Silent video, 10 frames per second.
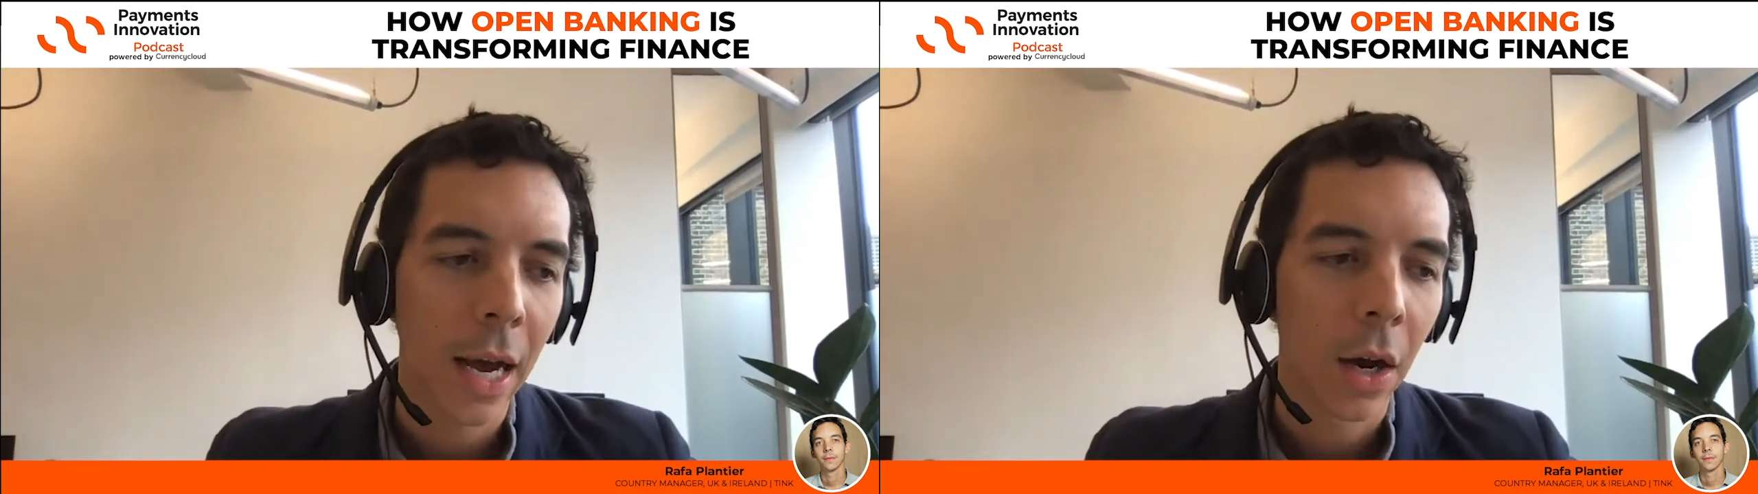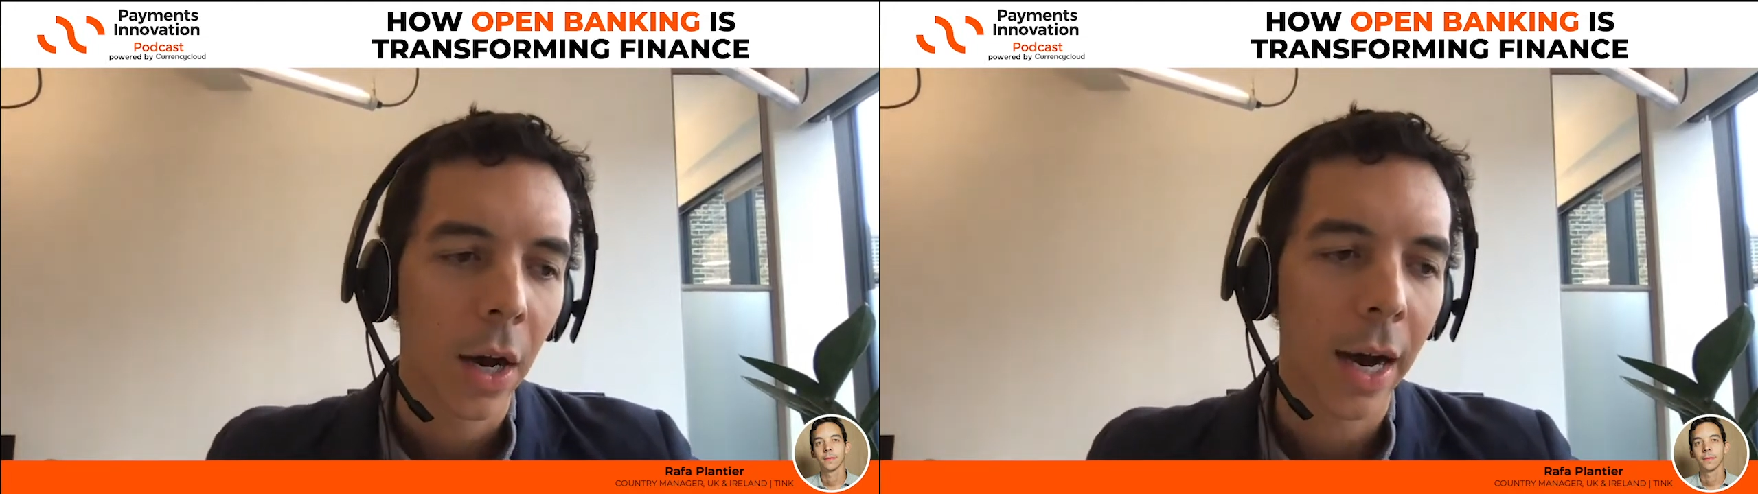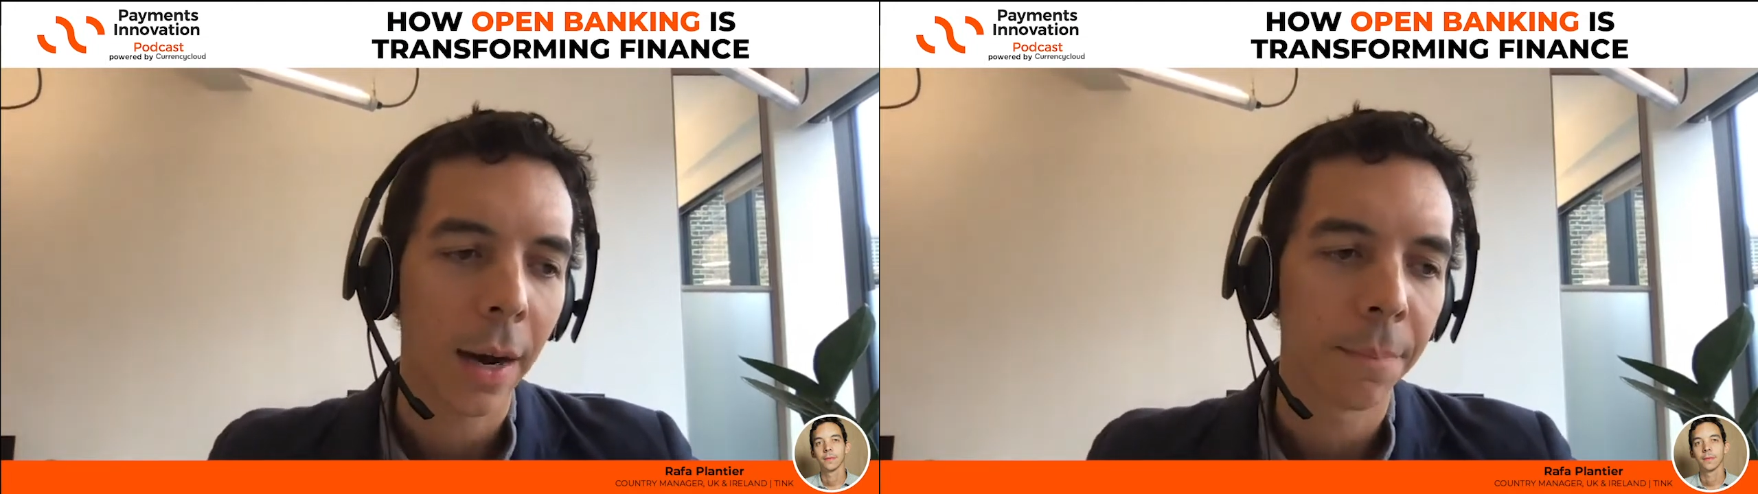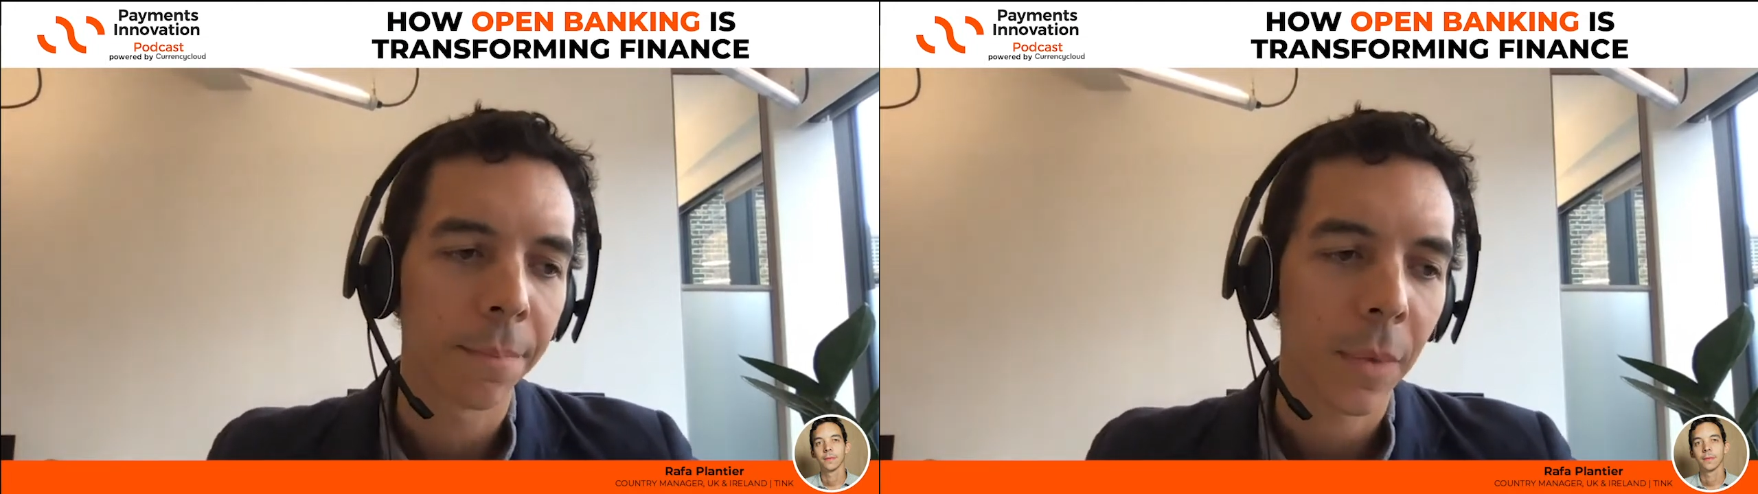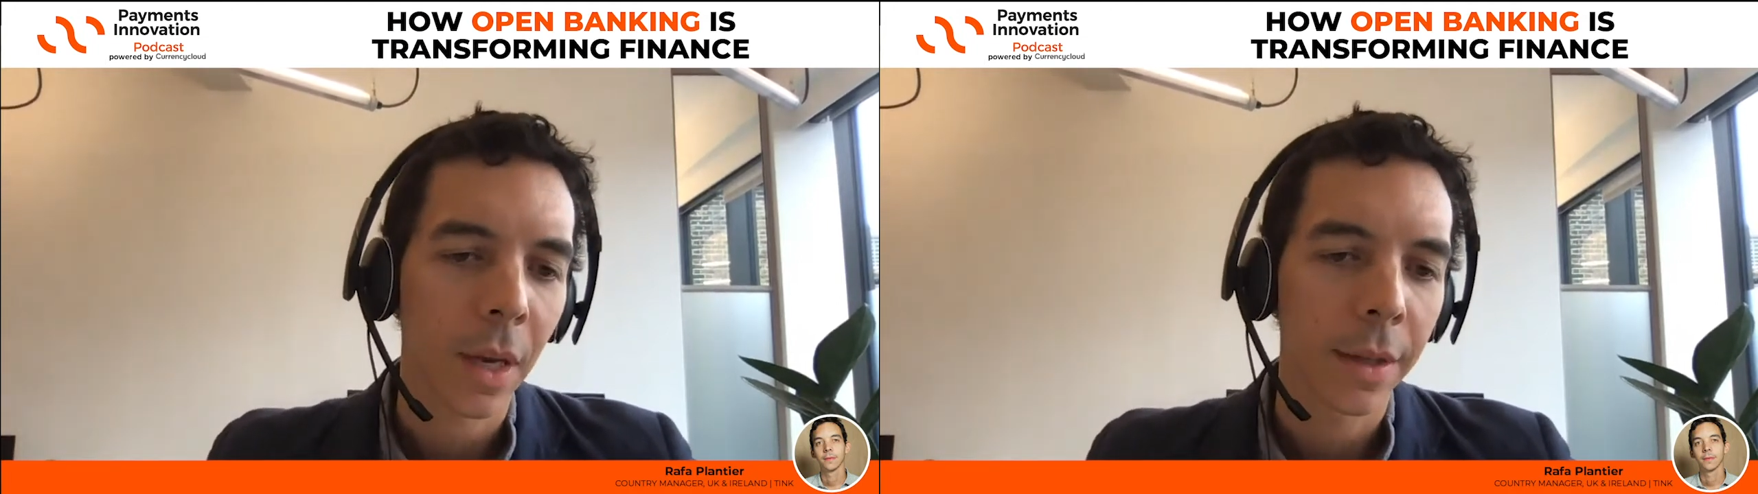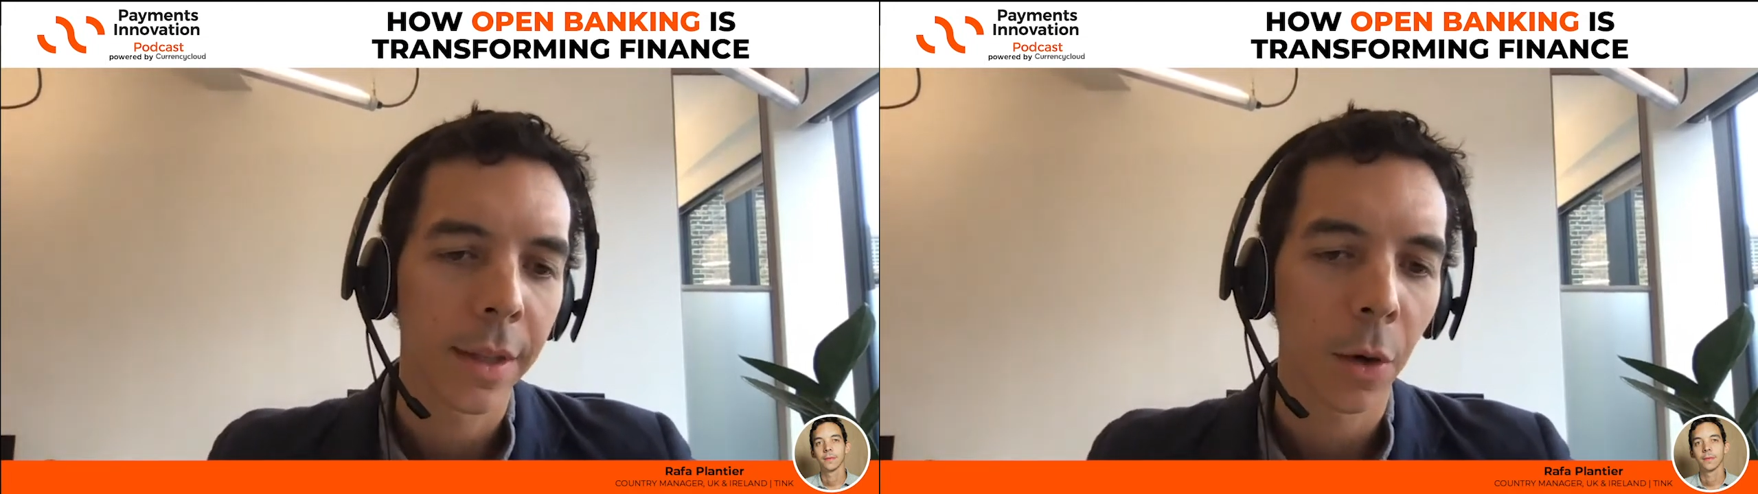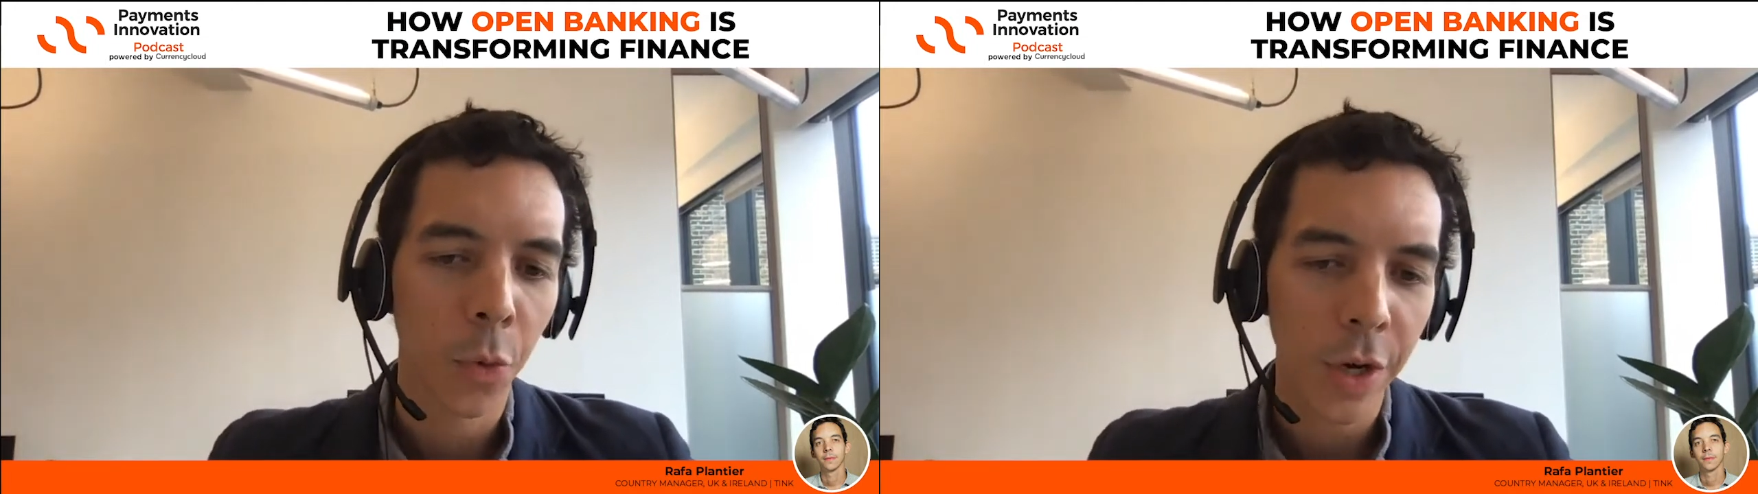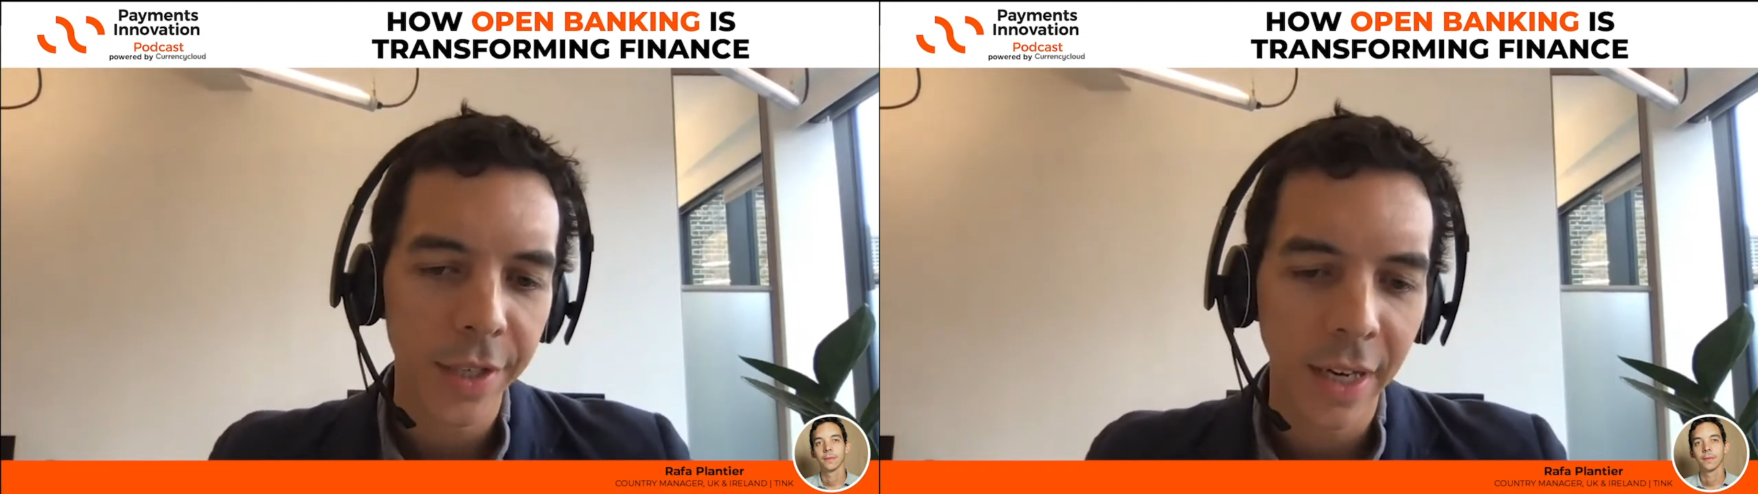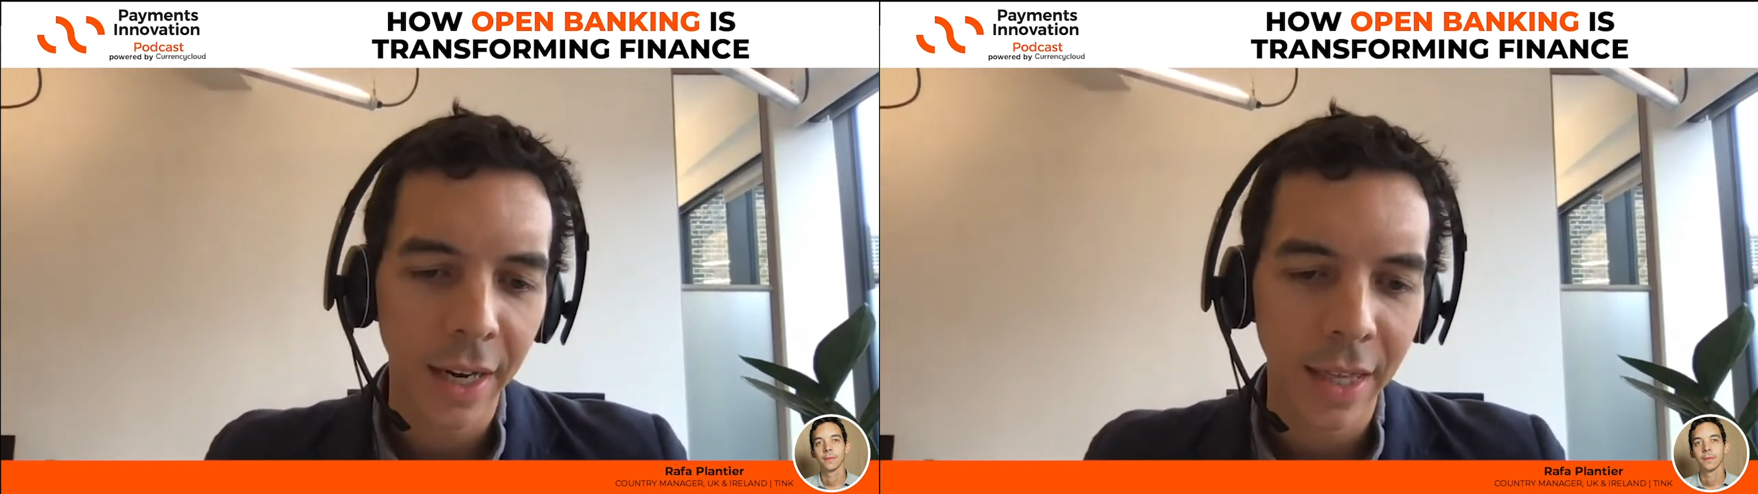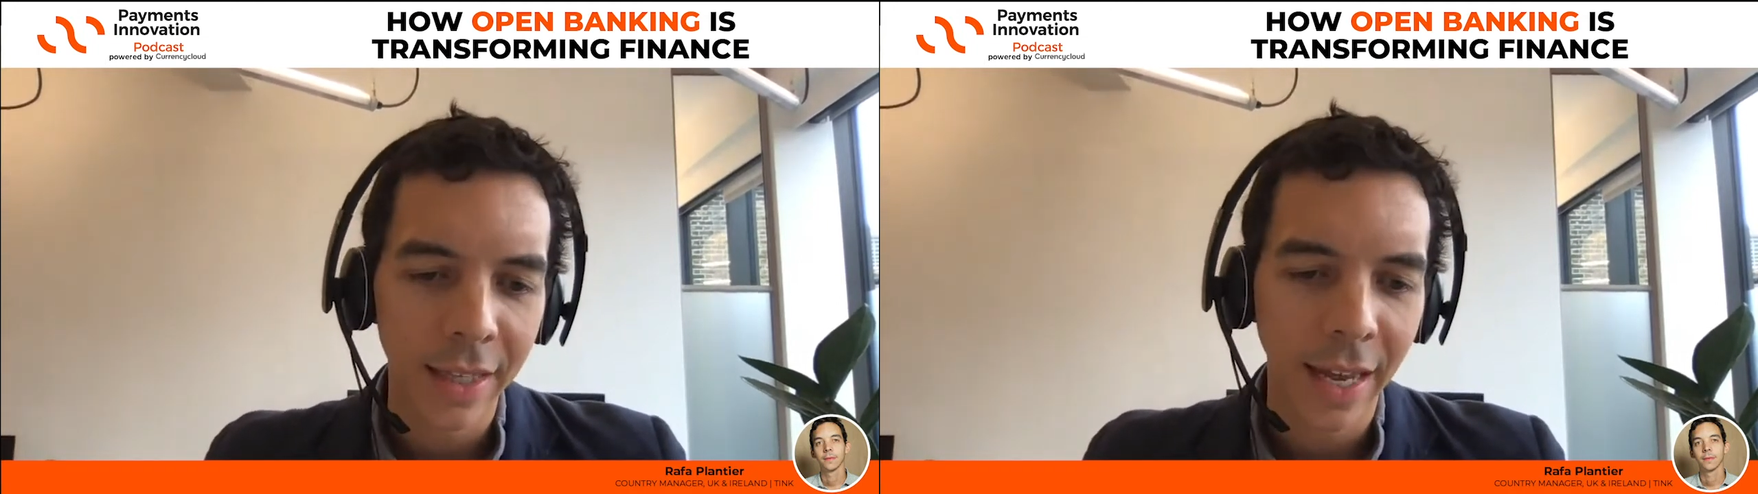The reason I
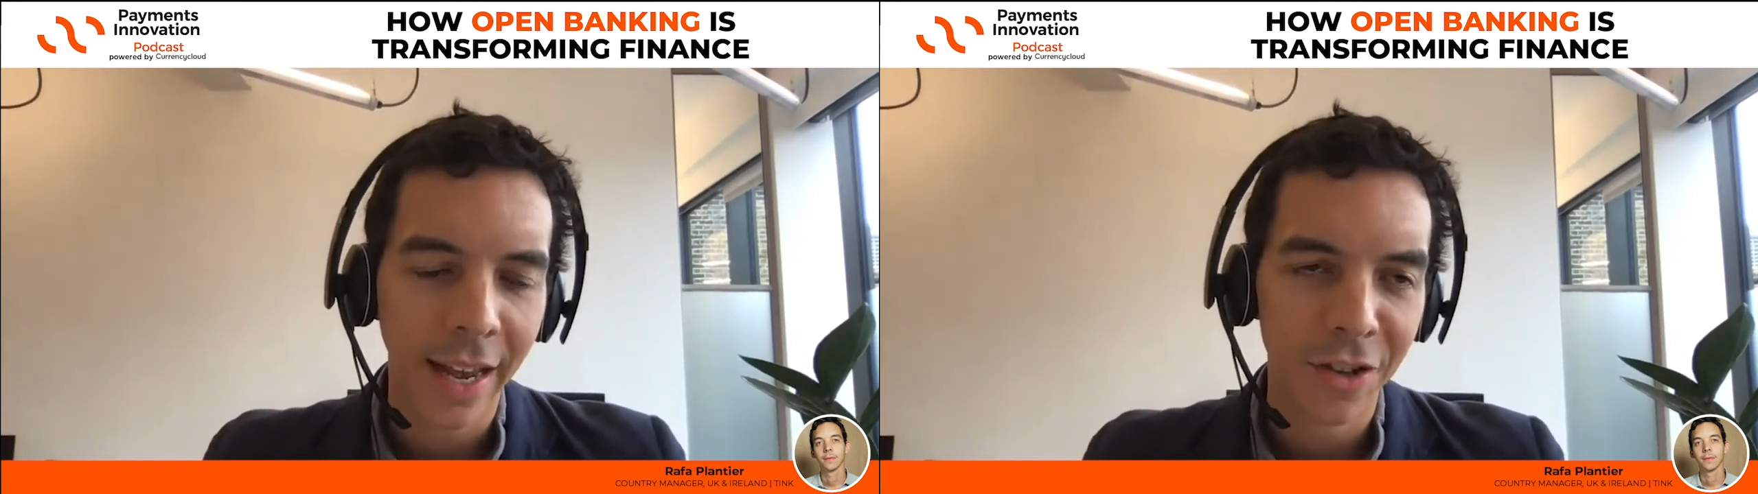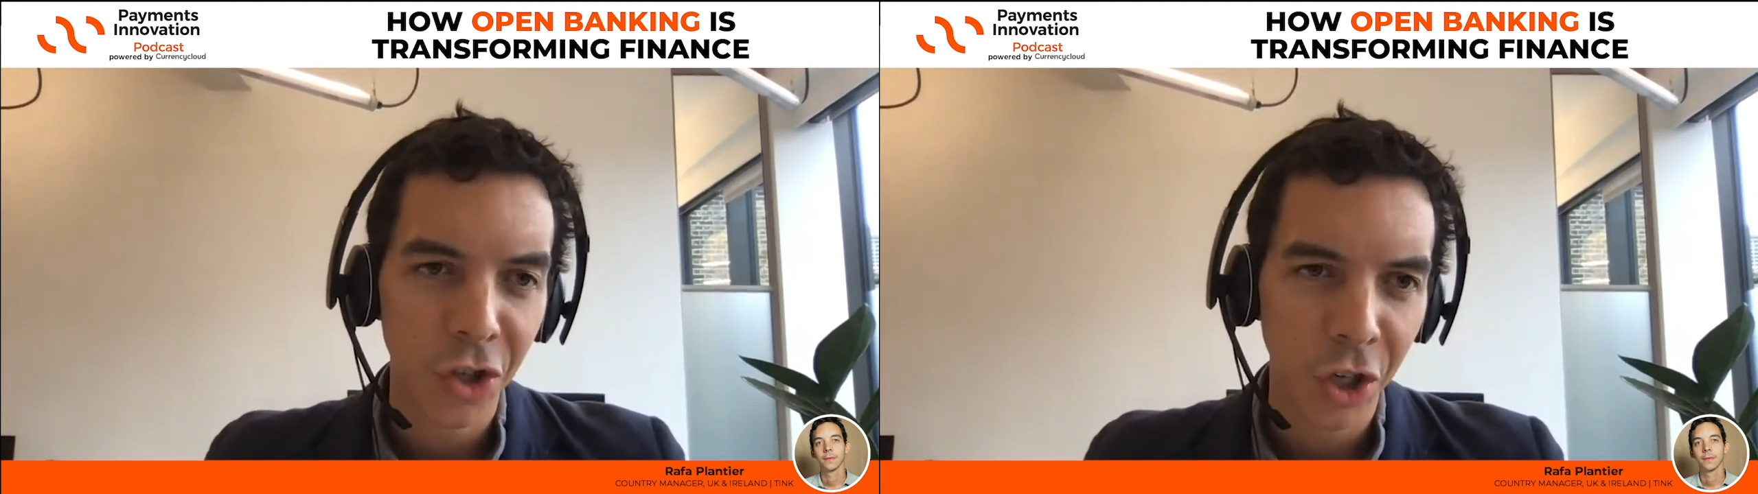think that has